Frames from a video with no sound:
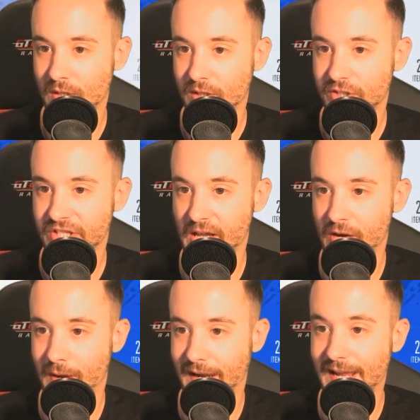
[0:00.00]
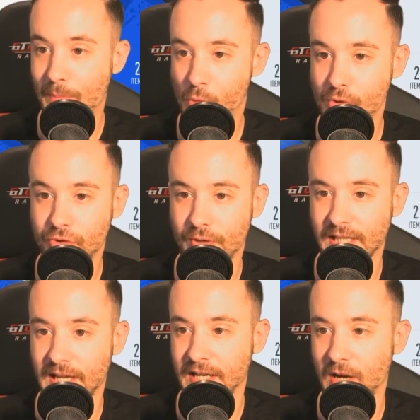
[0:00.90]
So I am wondering,
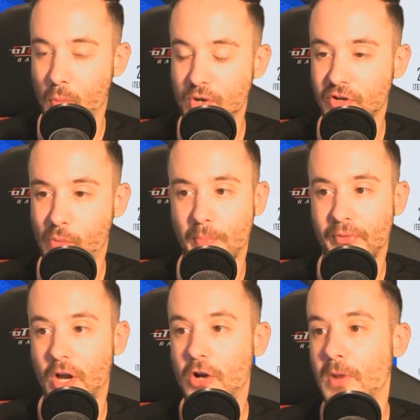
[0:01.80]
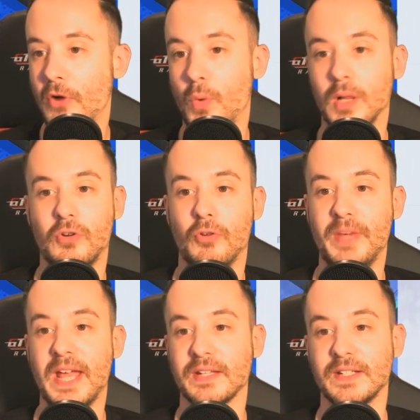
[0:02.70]
like, I wonder what promo will come
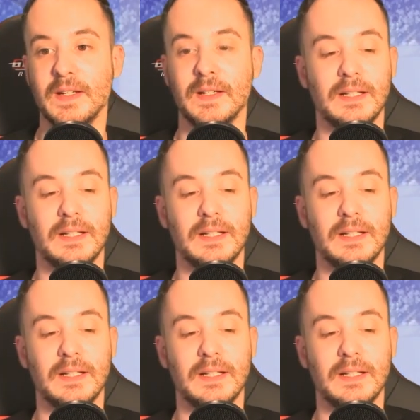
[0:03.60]
next.